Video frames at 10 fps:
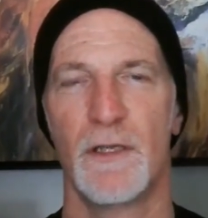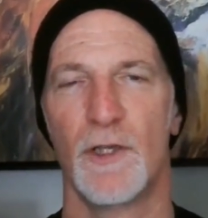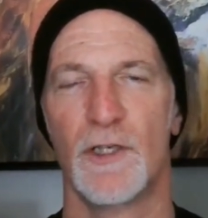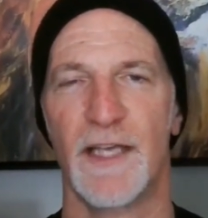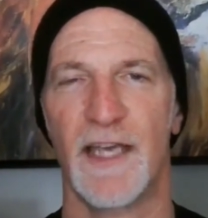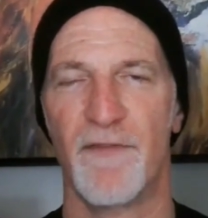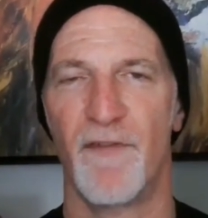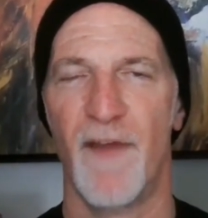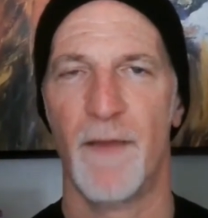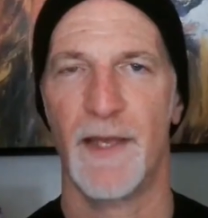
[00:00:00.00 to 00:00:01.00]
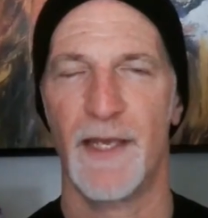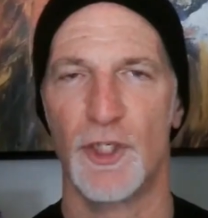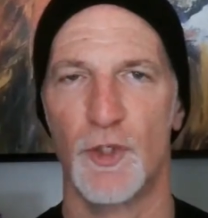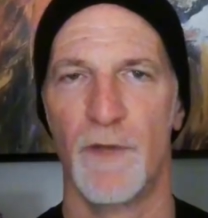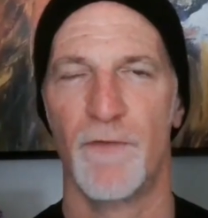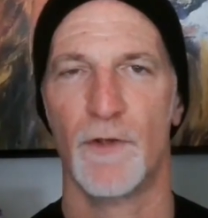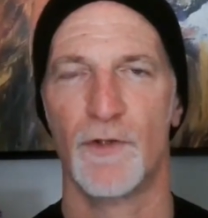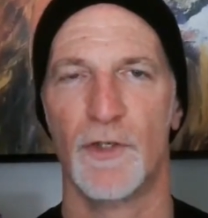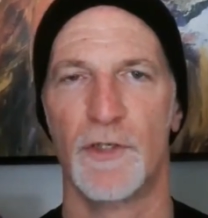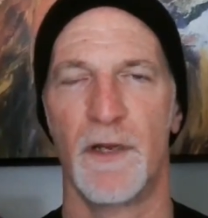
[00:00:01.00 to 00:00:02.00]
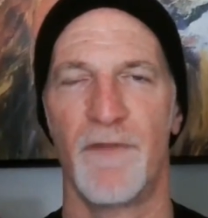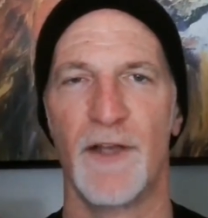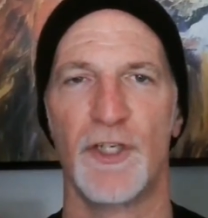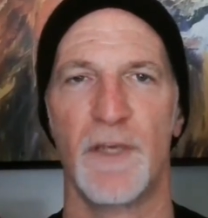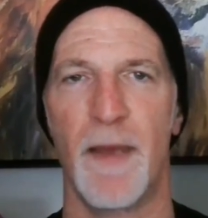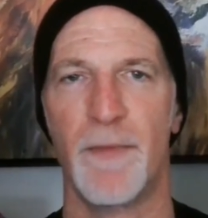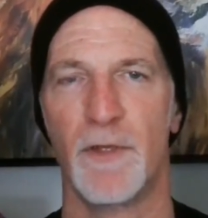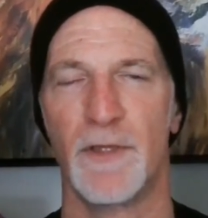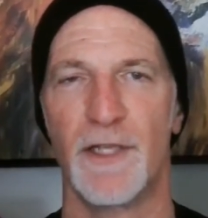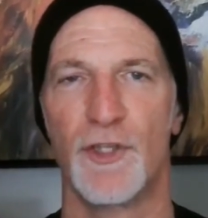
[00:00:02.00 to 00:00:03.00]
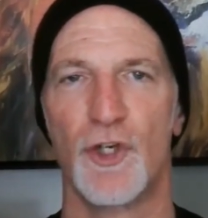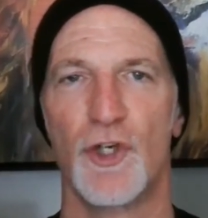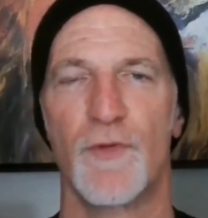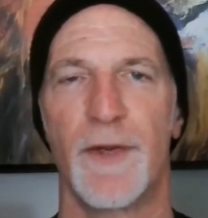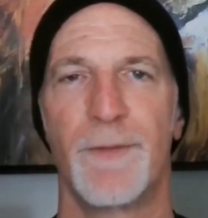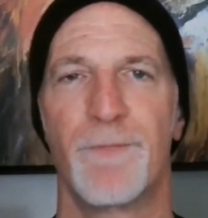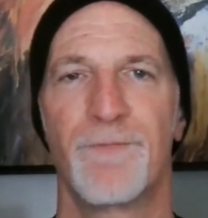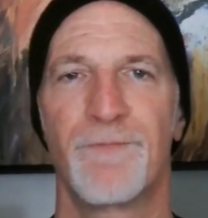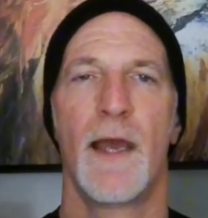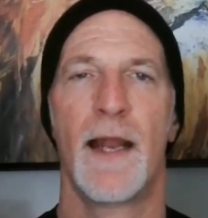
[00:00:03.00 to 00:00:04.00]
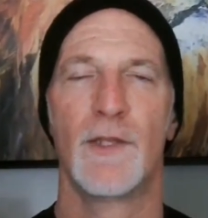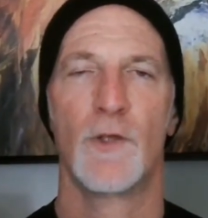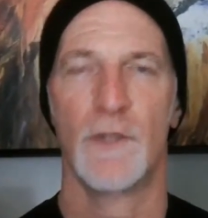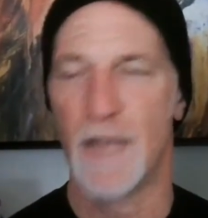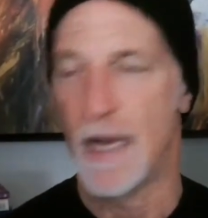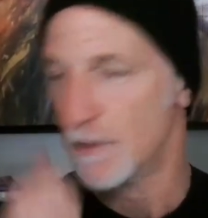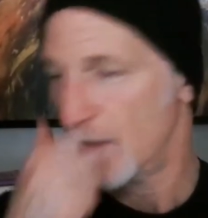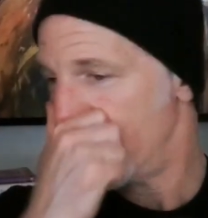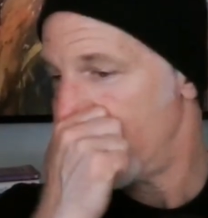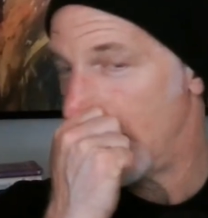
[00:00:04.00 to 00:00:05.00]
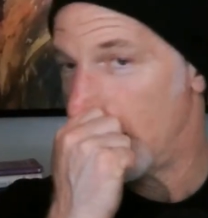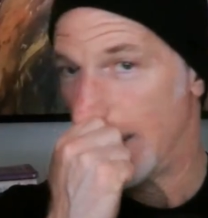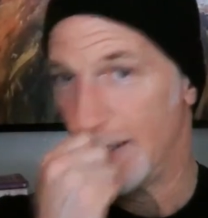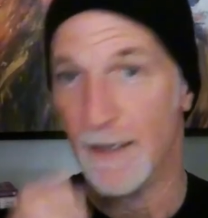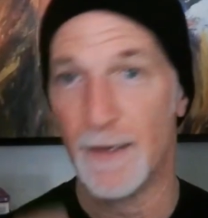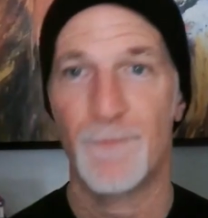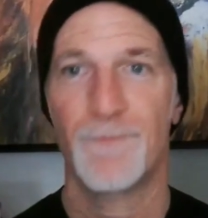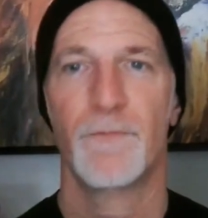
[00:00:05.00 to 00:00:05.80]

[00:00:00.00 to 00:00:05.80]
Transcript: Looks like you have a family history of ulcers, and eventually maybe you'll need surgery. And I told the doctor I have a better idea.